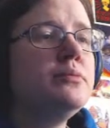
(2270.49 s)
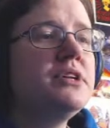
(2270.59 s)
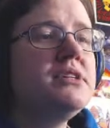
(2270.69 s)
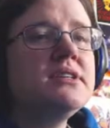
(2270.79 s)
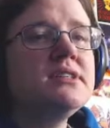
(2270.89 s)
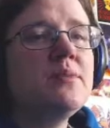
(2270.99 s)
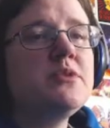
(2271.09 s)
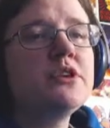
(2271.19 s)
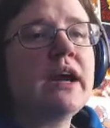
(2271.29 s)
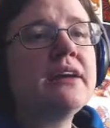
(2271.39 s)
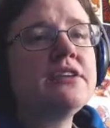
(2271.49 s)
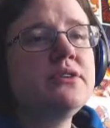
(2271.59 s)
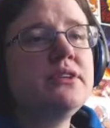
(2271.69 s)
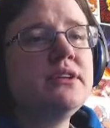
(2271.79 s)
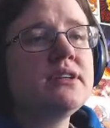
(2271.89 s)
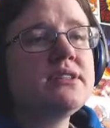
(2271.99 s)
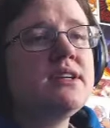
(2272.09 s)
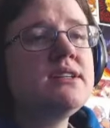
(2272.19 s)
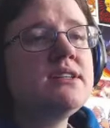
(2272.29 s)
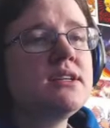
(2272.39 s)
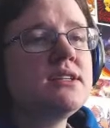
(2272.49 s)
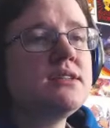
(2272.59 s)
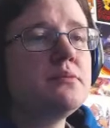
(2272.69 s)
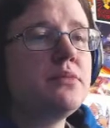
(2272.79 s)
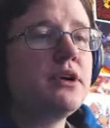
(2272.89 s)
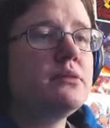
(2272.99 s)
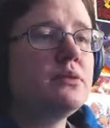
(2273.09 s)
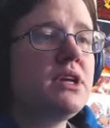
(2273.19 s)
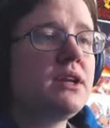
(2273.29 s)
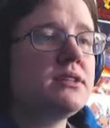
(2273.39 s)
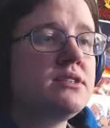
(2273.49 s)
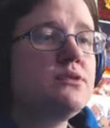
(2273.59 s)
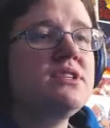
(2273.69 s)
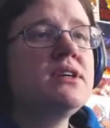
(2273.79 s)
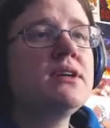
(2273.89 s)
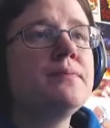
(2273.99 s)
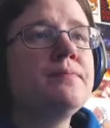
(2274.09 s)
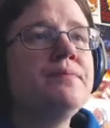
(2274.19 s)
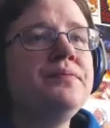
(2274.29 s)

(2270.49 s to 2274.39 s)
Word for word: Please accept our gratitude and extend it to Isambard when next you see him.